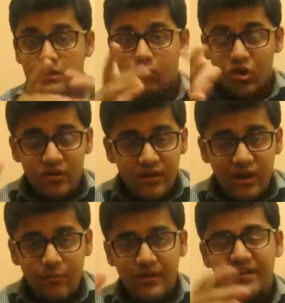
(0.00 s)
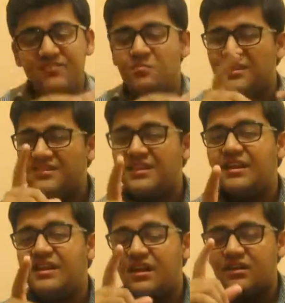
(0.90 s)
the monetary capital is
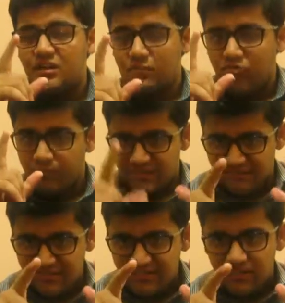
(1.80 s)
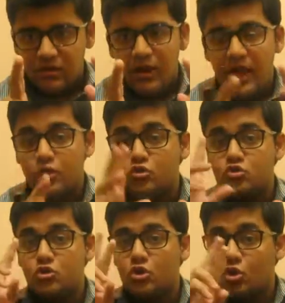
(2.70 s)
basically a term of business,
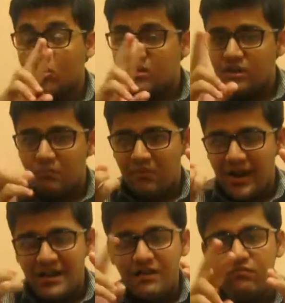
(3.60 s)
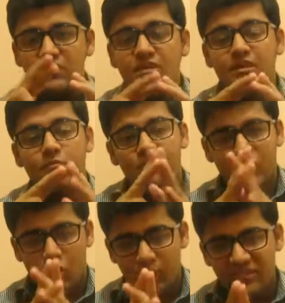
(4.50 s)
and you should not combine it with the
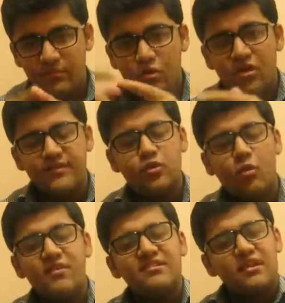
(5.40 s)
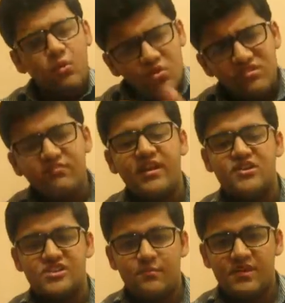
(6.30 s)
term of economics, because economics includes the
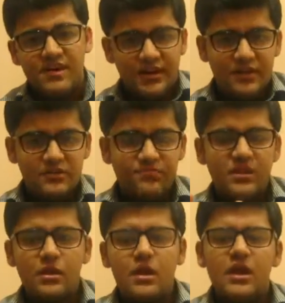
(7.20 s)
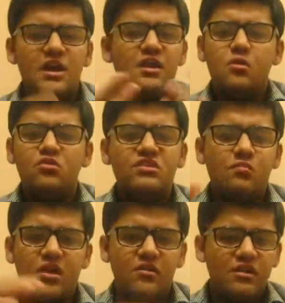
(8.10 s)
financial capital in it. It
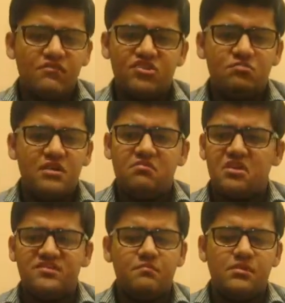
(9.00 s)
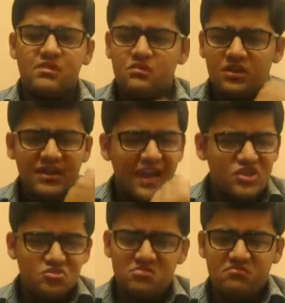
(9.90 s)
includes the monetary investment, for example, the
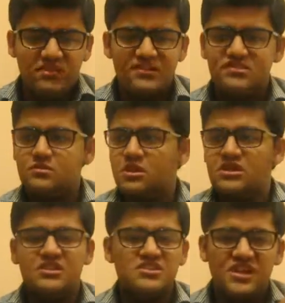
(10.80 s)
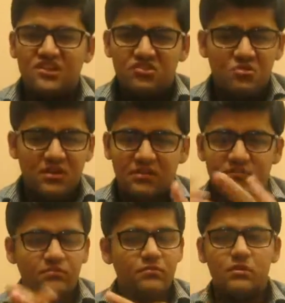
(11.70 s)
cash you invest, the checks you
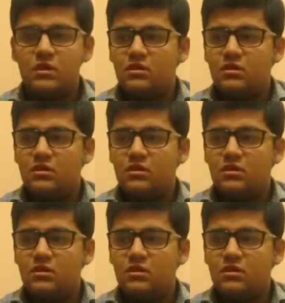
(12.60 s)
give,